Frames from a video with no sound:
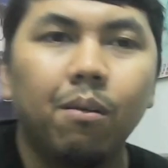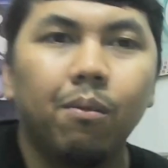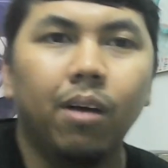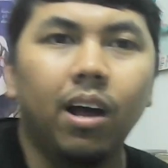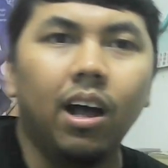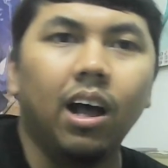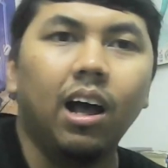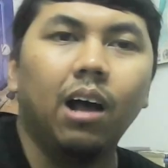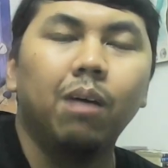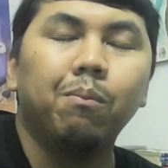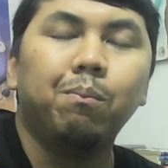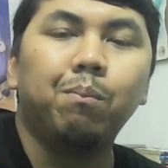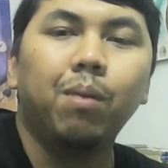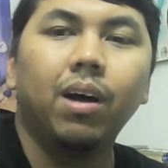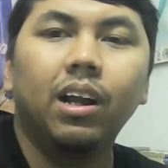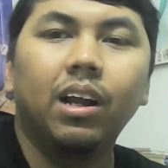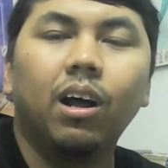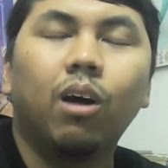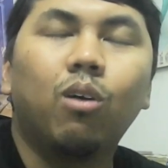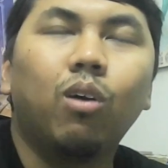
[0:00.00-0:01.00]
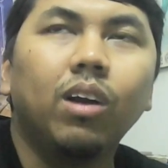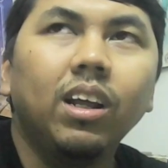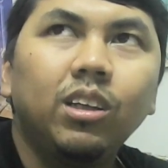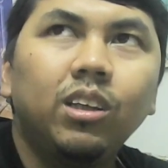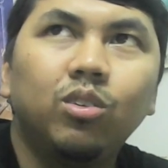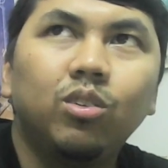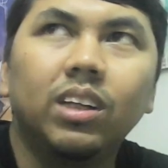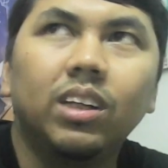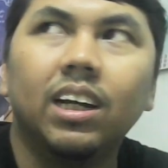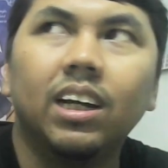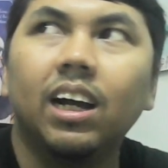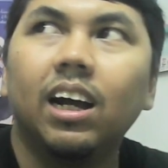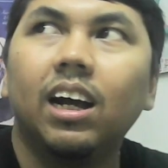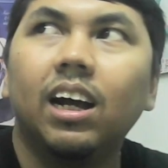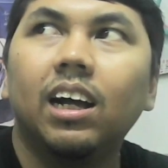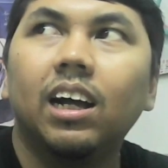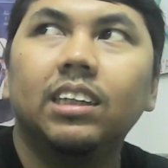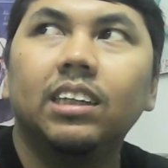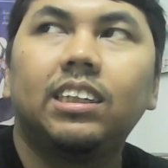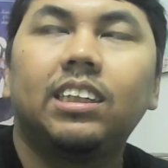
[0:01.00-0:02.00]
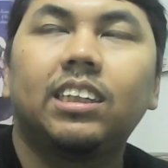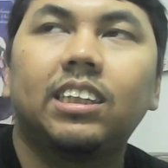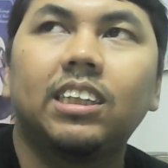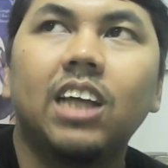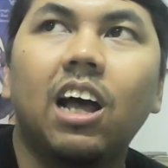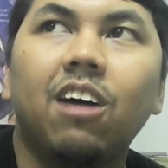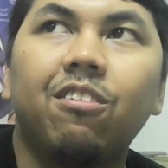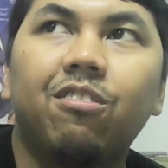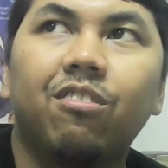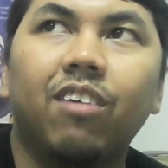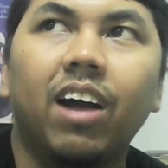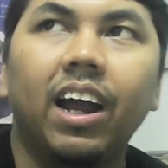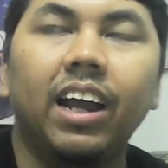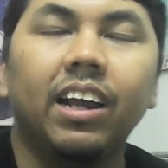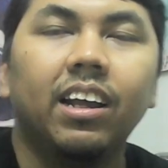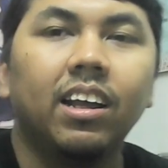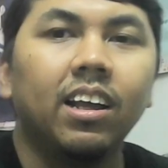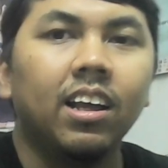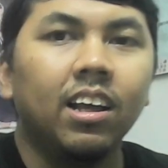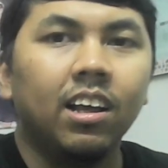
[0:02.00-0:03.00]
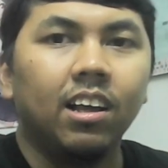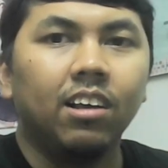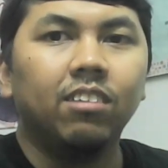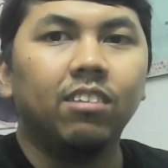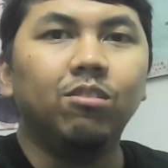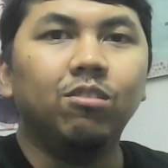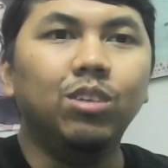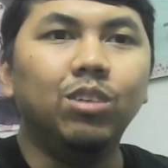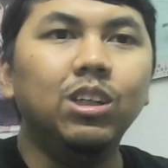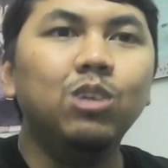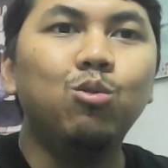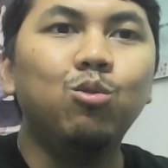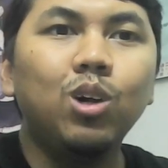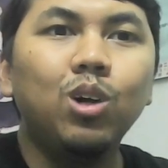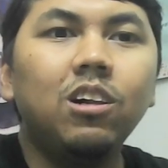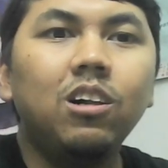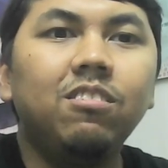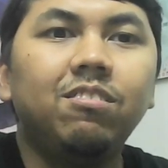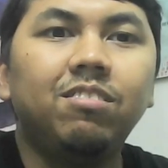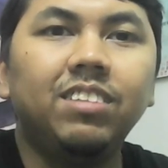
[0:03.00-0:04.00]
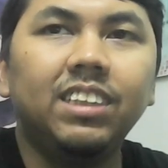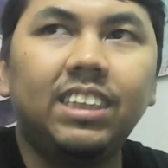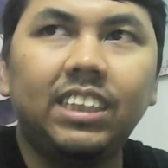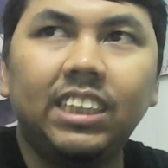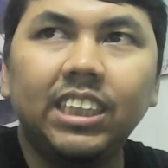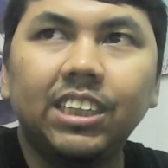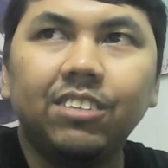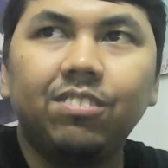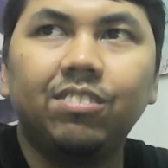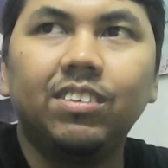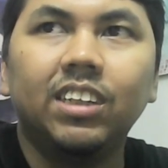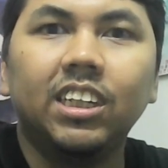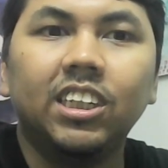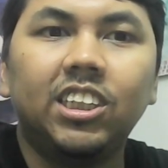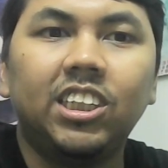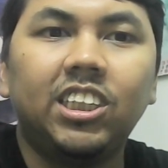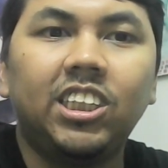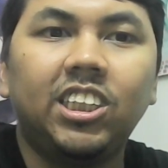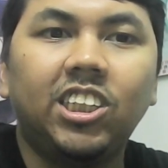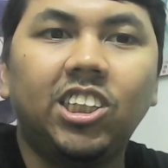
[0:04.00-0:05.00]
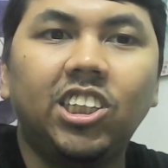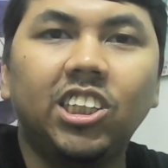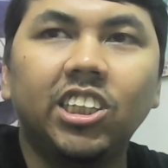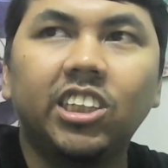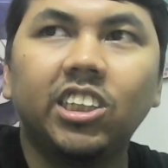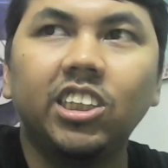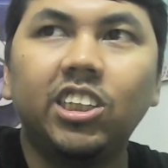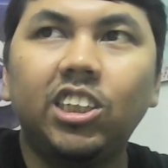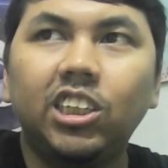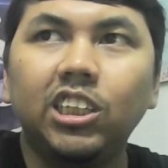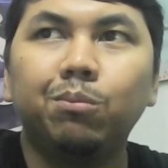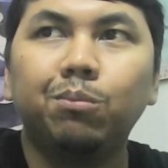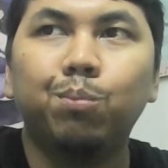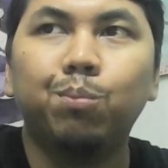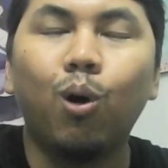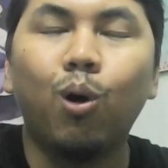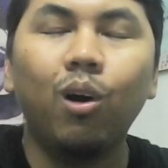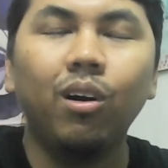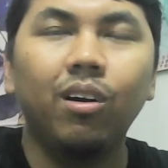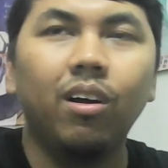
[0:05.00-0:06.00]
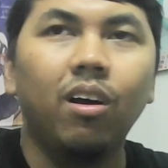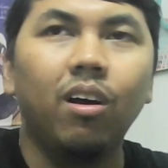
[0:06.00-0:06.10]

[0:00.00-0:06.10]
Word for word: Uh, but according to the staff, right, we will receive the shikishi board